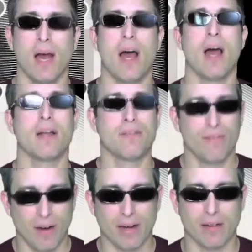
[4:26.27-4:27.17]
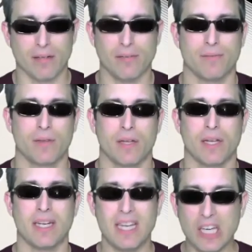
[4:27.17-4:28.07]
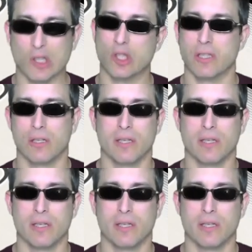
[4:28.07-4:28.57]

And finally, Neeld